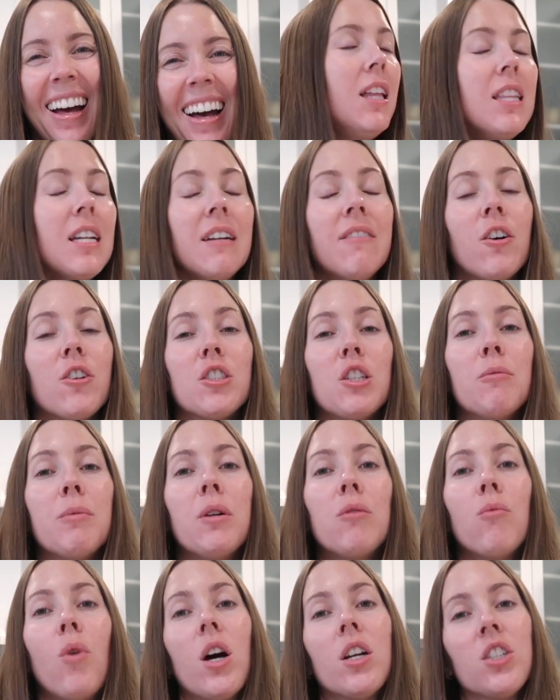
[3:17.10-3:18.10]
And then I've also
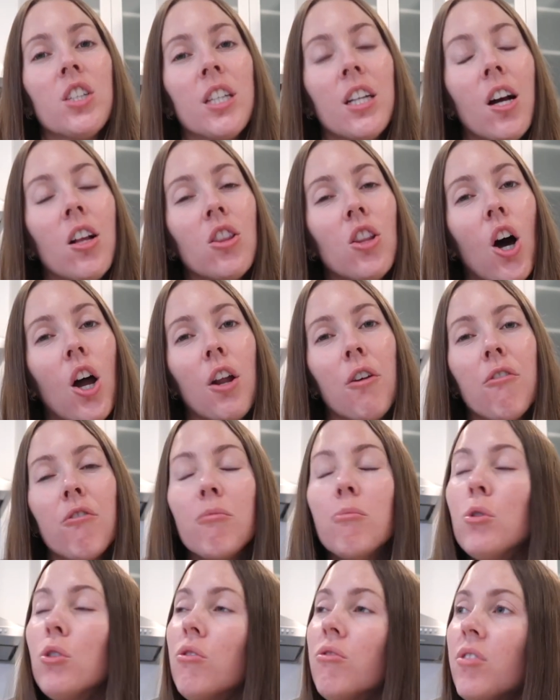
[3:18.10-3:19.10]
been watching a lot of
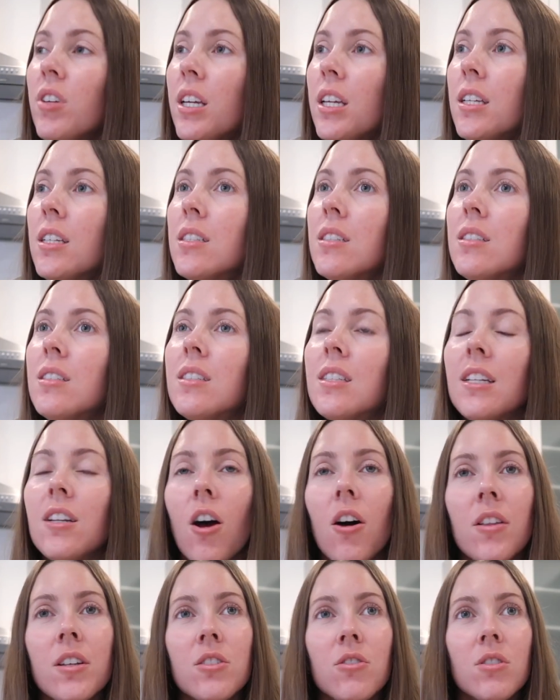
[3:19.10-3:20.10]
movies and
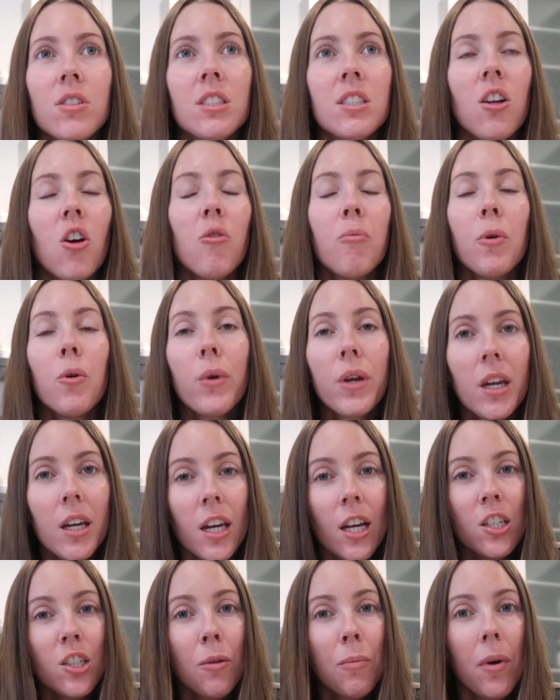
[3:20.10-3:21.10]
all that sort of stuff, but we can
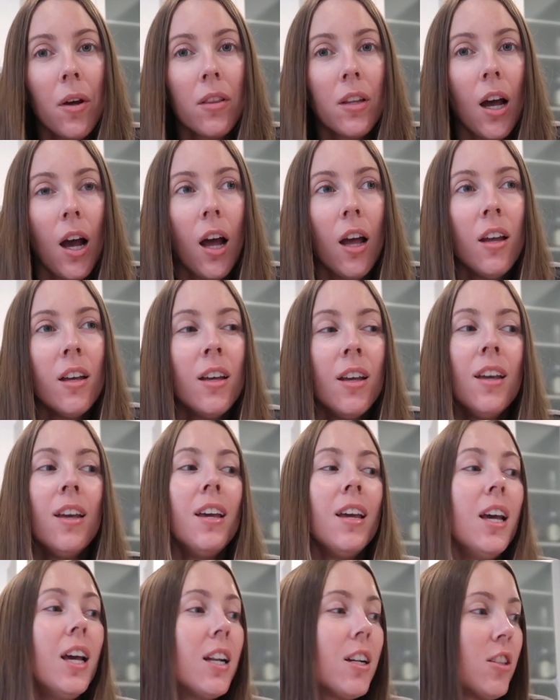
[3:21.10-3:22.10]
catch up on that
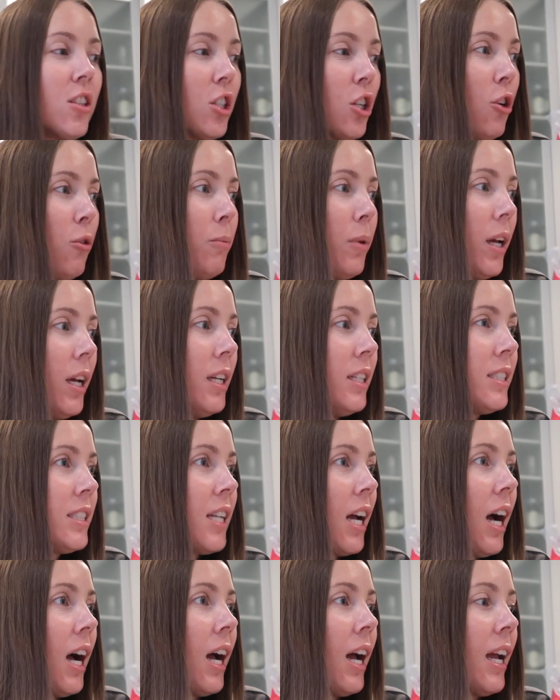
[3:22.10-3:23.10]
in a little bit.
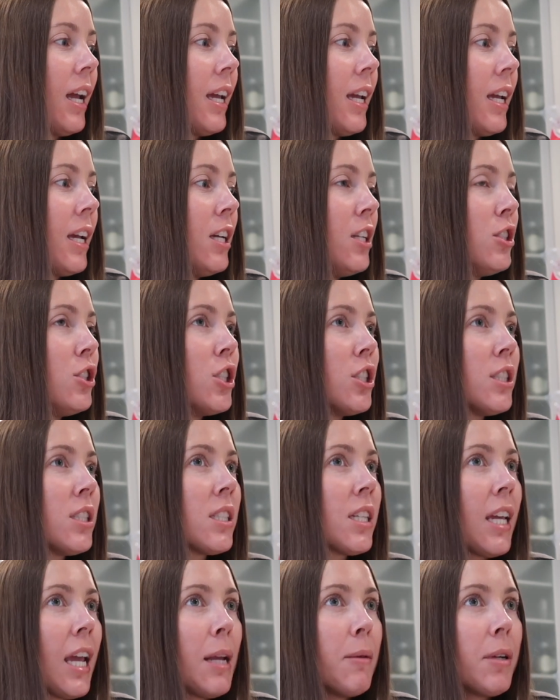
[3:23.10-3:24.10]
I
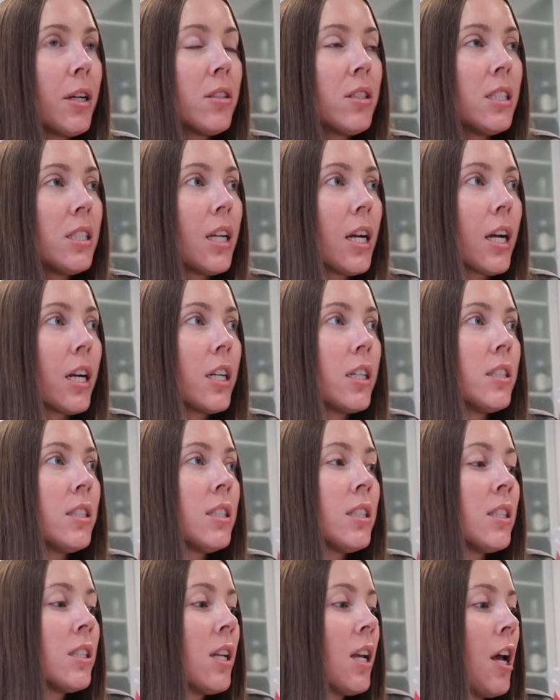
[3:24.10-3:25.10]
just came
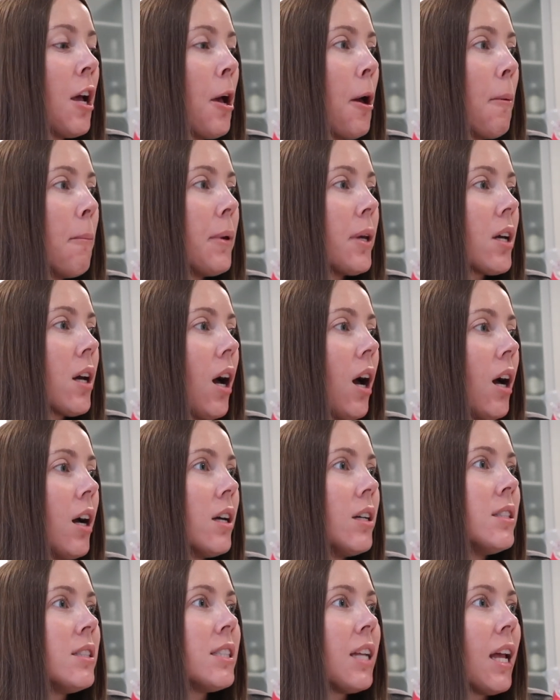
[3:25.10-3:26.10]
downstairs because